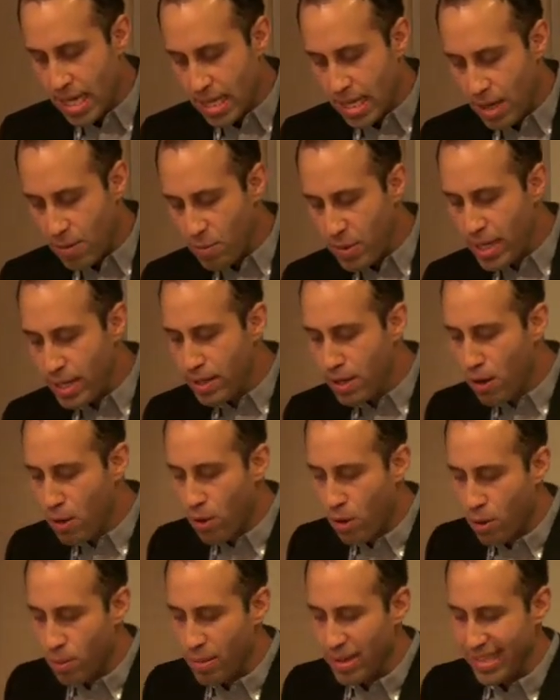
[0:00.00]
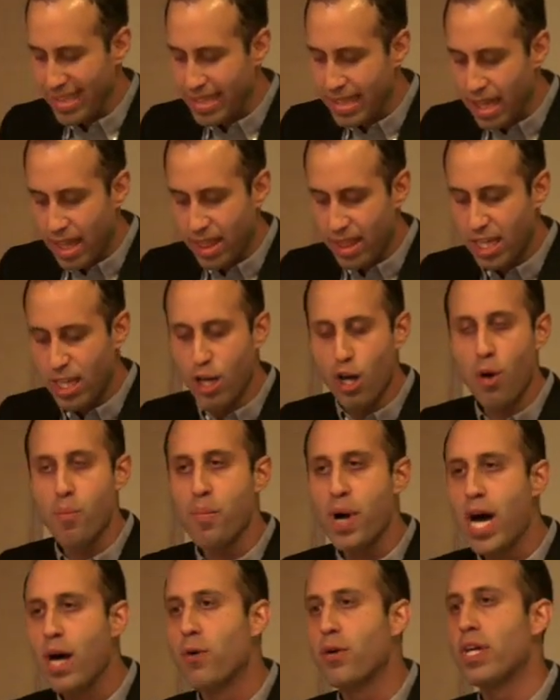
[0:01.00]
that we know almost nothing
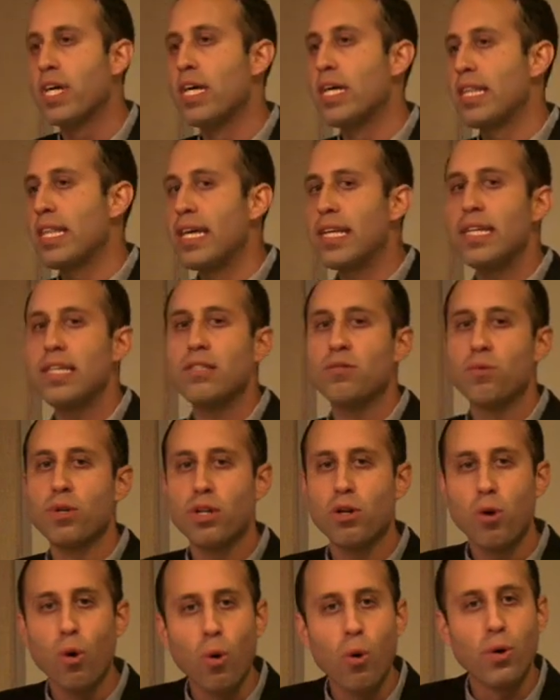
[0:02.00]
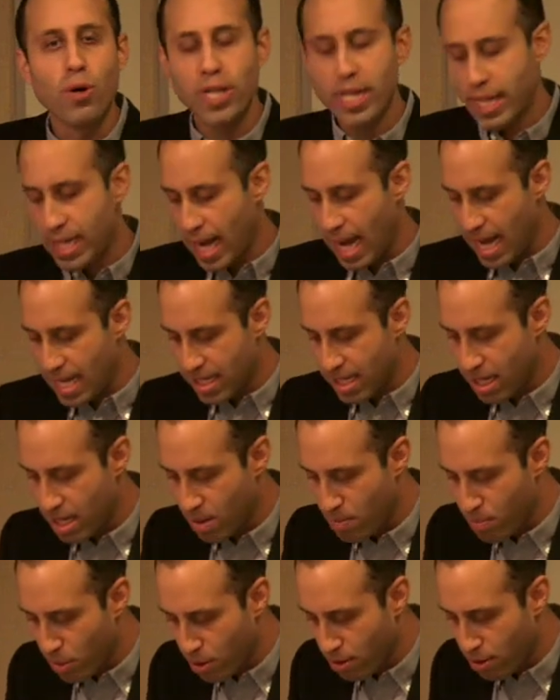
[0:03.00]
about that is recording as it
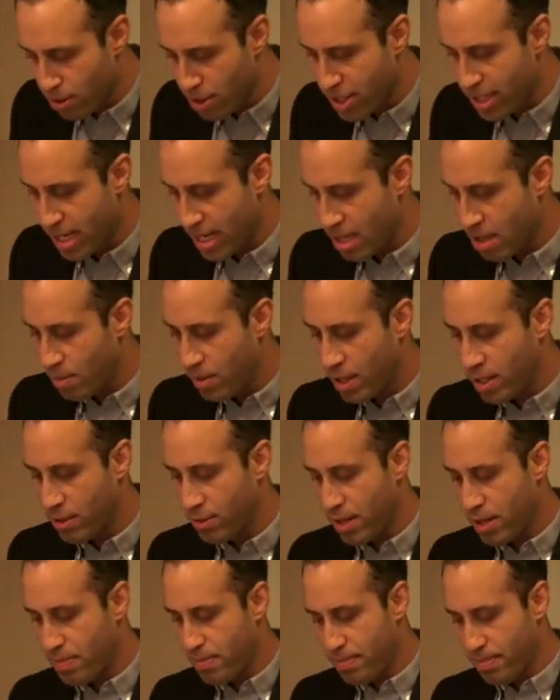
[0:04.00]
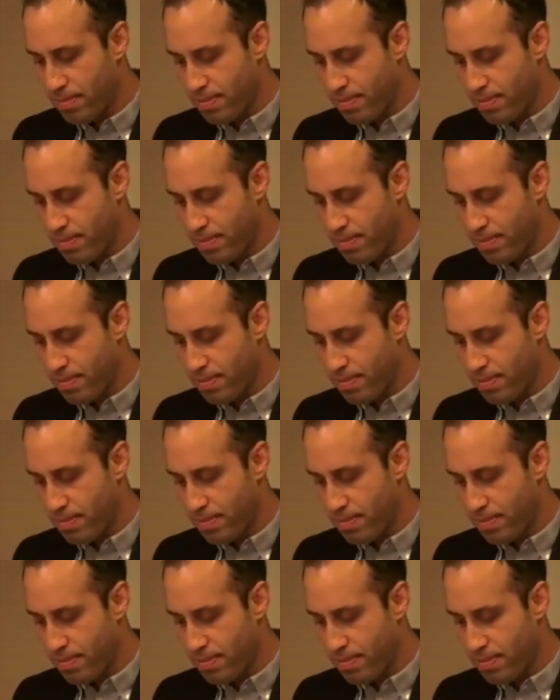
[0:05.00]
emerged in the Maghreb.